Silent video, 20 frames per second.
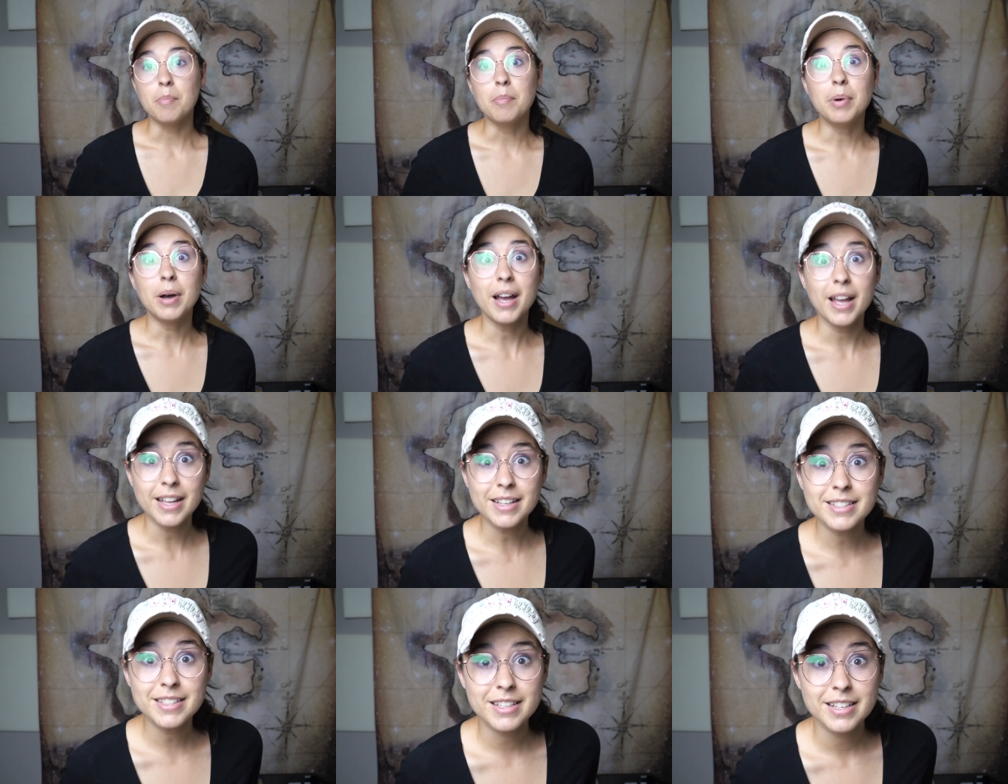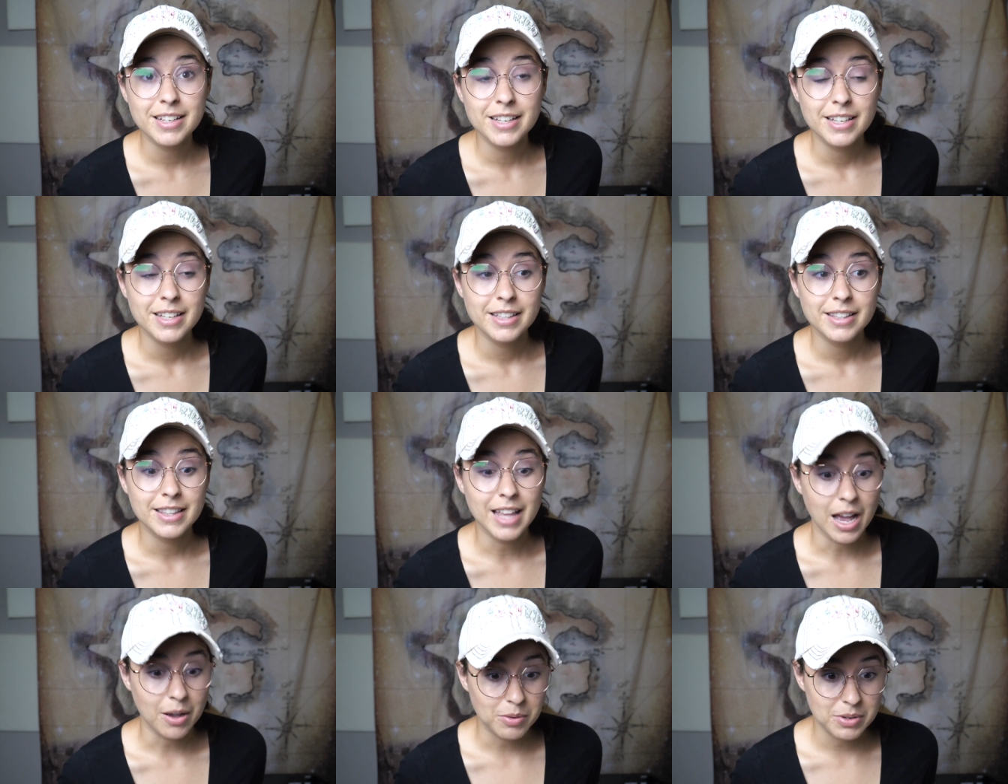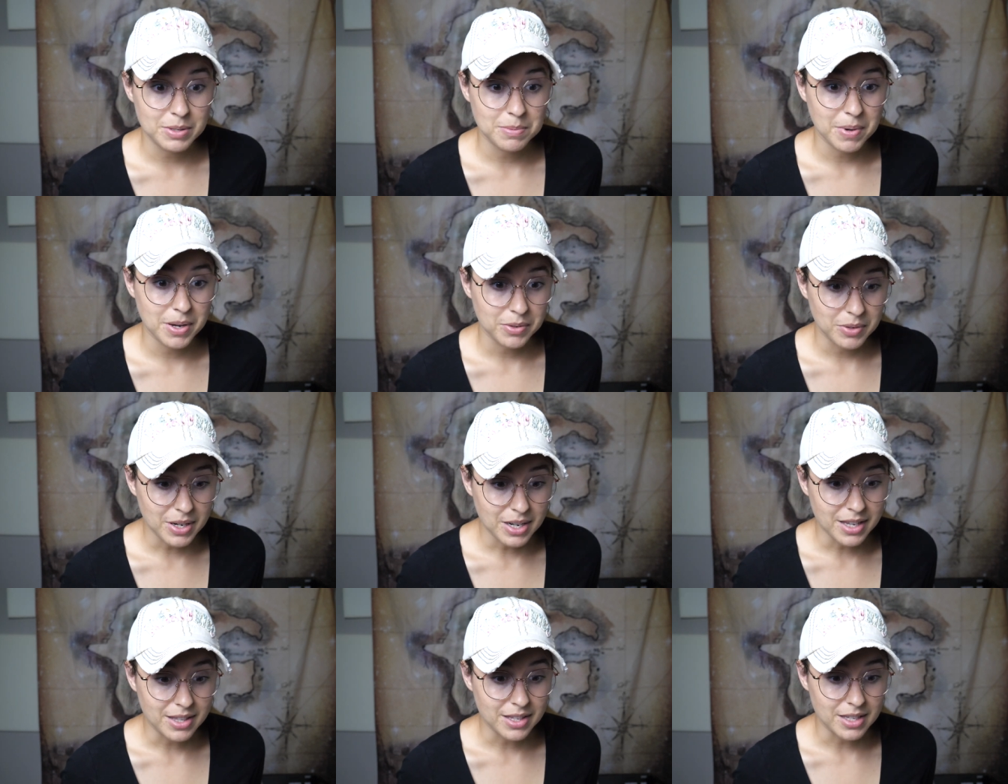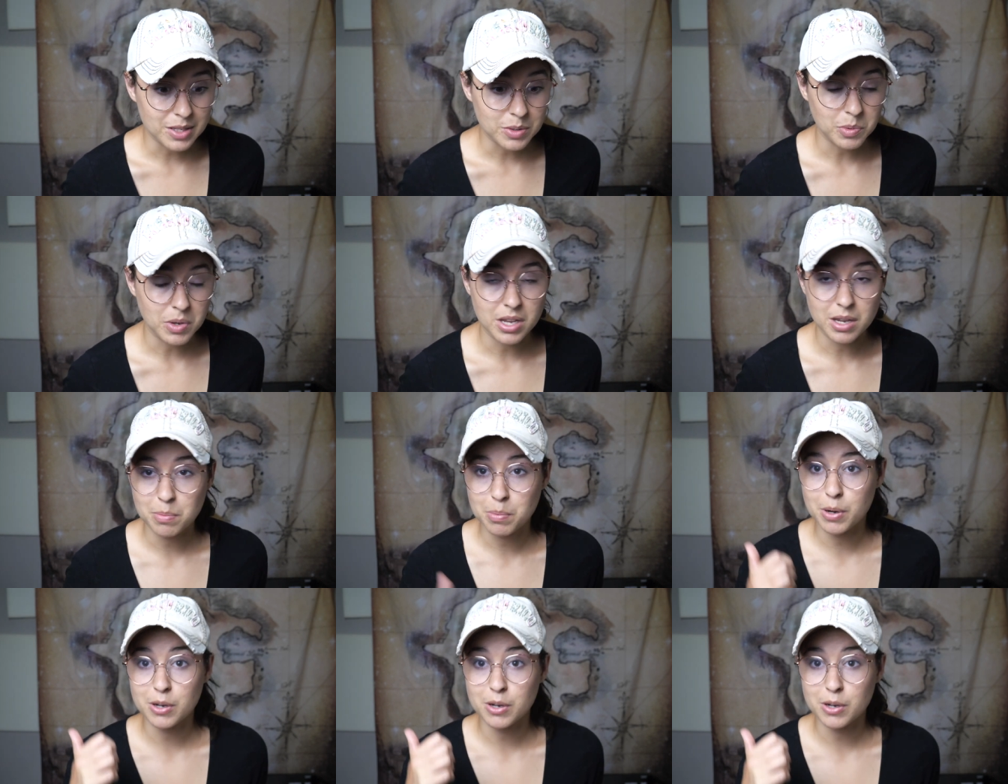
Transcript: But that was my reading this week.